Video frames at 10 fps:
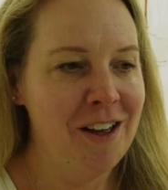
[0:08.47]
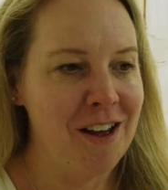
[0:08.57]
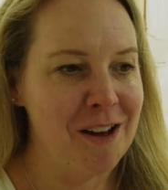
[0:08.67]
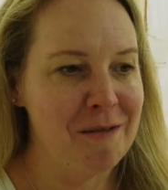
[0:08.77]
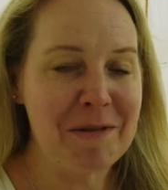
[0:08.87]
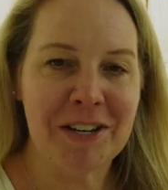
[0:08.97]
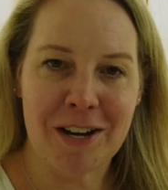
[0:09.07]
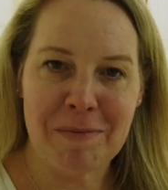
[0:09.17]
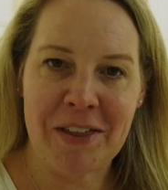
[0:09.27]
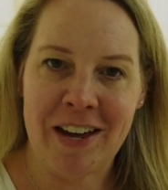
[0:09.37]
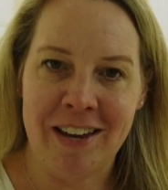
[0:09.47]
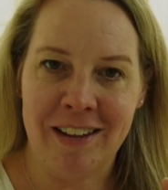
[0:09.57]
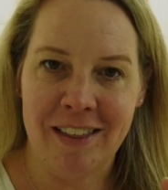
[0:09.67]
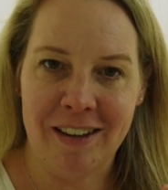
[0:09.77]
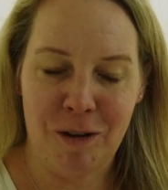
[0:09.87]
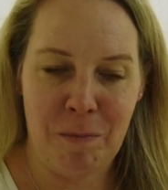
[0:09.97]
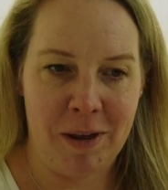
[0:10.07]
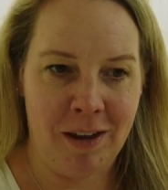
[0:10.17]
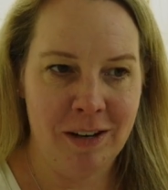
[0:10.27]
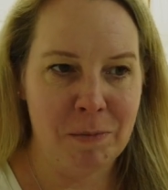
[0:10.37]
I'm going to talk about that in a little
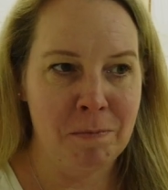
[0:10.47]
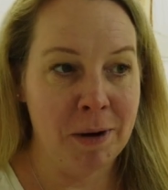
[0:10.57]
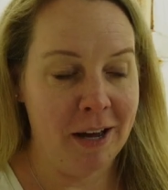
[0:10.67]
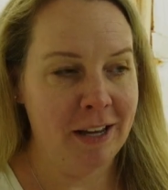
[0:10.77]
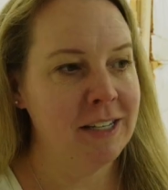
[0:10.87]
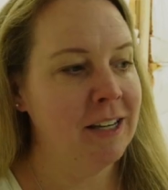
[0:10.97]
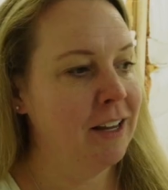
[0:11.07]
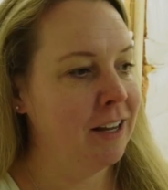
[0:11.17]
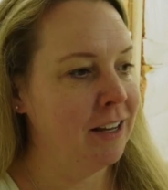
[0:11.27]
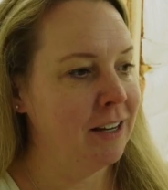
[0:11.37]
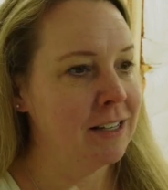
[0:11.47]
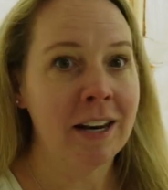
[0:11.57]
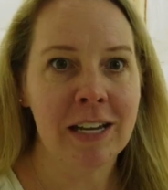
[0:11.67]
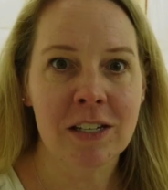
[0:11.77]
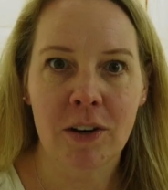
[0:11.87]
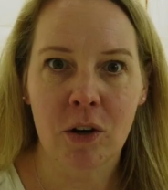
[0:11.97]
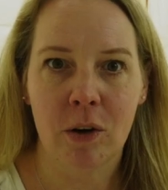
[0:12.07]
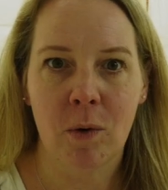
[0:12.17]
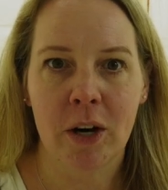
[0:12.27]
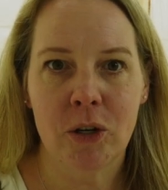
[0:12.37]
bit, but in today's video
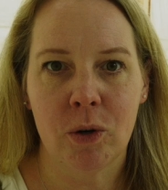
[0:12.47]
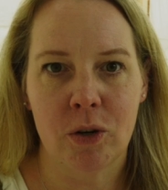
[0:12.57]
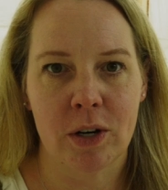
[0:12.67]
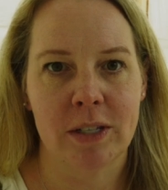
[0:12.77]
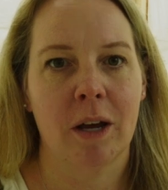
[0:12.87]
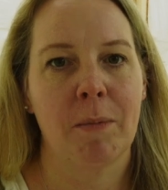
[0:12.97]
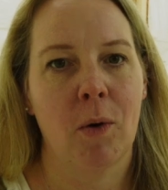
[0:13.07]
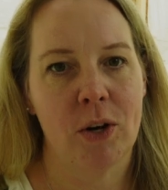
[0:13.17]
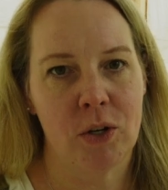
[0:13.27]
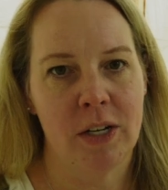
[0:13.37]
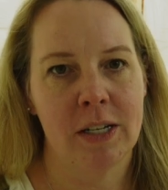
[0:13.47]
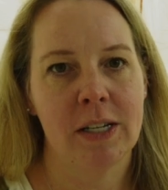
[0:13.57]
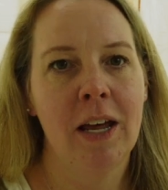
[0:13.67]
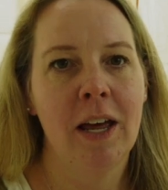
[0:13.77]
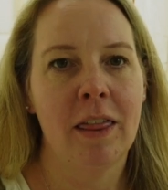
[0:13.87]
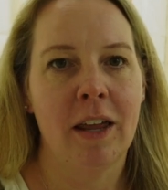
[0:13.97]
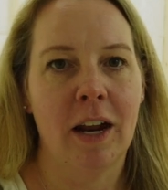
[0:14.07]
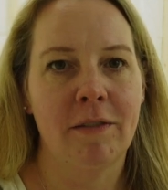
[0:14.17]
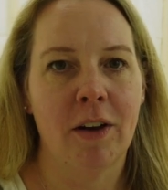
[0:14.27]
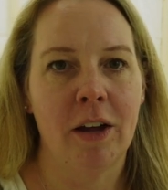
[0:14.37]
I wanted to address a couple questions that
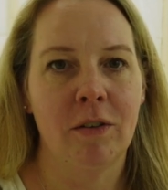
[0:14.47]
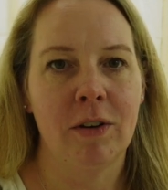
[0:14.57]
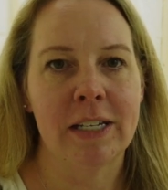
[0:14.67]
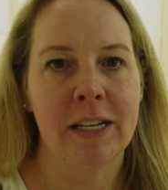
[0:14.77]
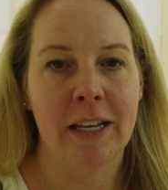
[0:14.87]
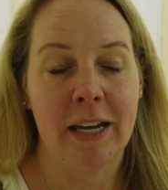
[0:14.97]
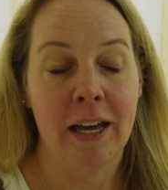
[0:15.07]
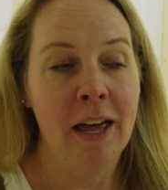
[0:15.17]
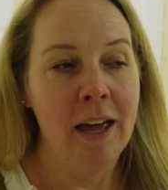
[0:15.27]
I've gotten recently